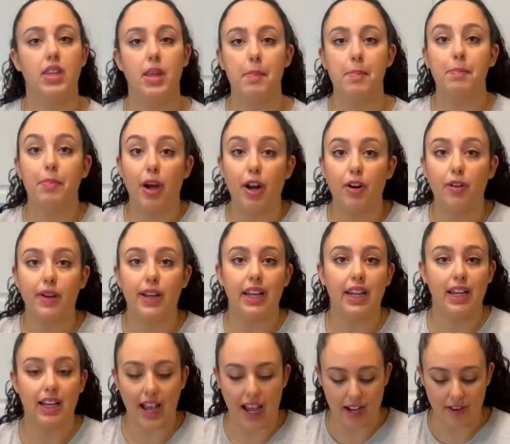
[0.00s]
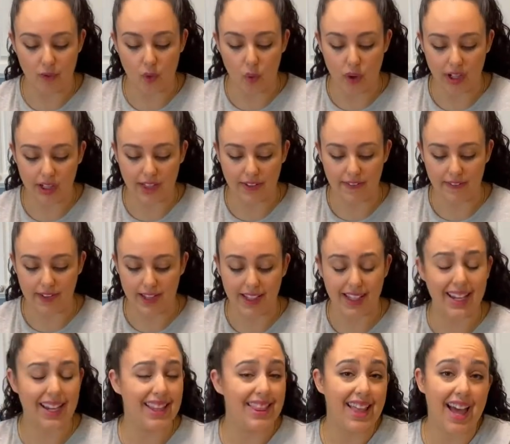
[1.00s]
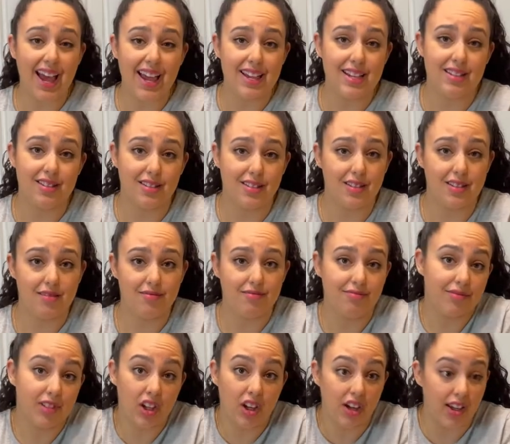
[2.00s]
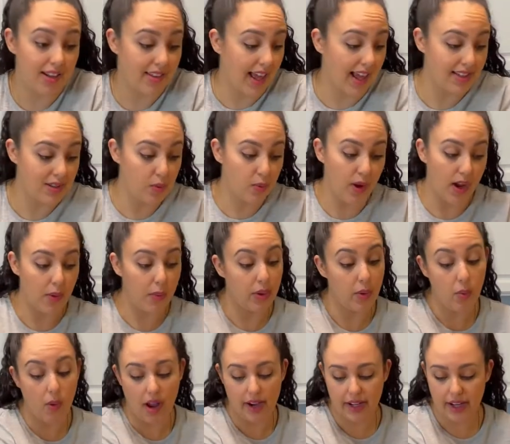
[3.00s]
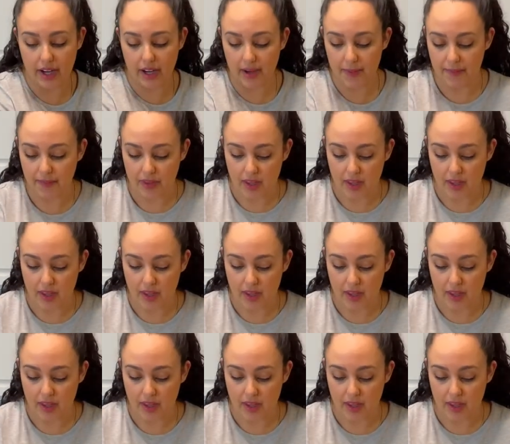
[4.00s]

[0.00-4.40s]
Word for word: buttery, kind of oily feeling, and that is good. That's what we want here.